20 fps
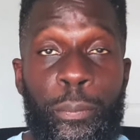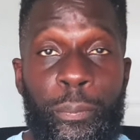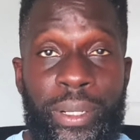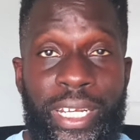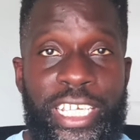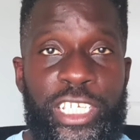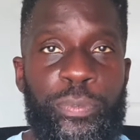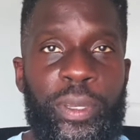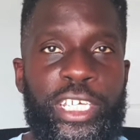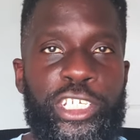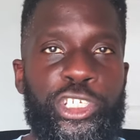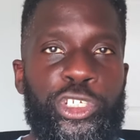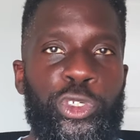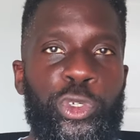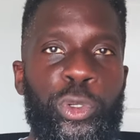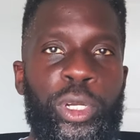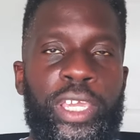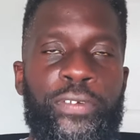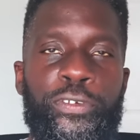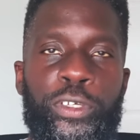Please make
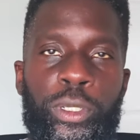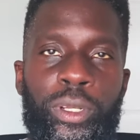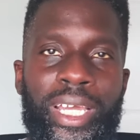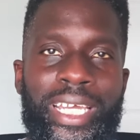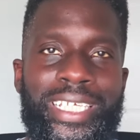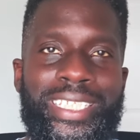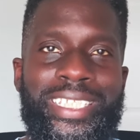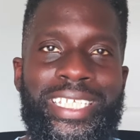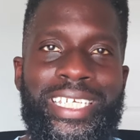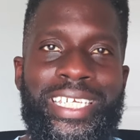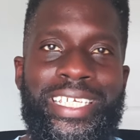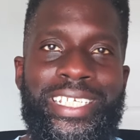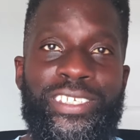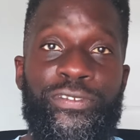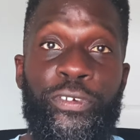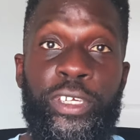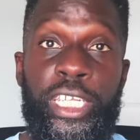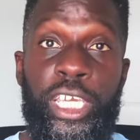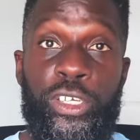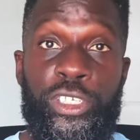sure if you like
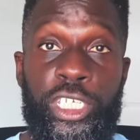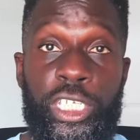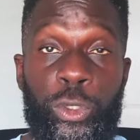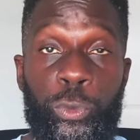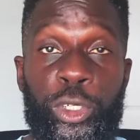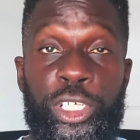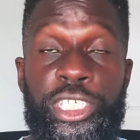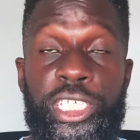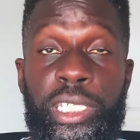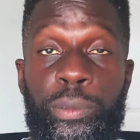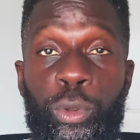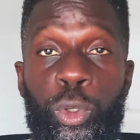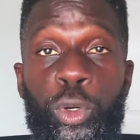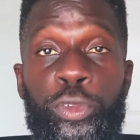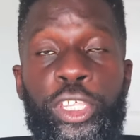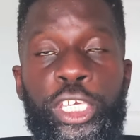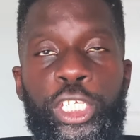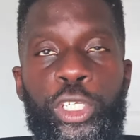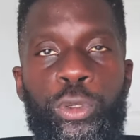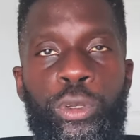these videos and you want to see
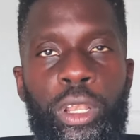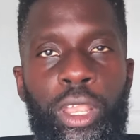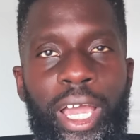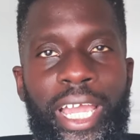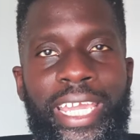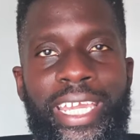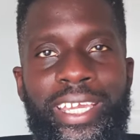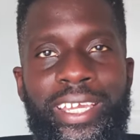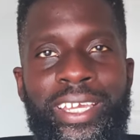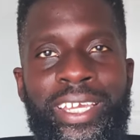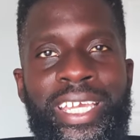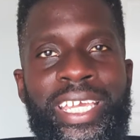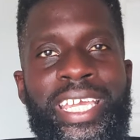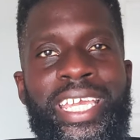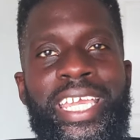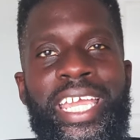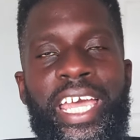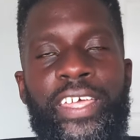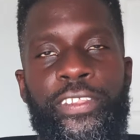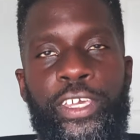more that you like
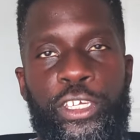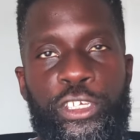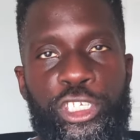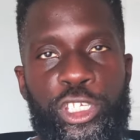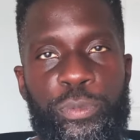and that you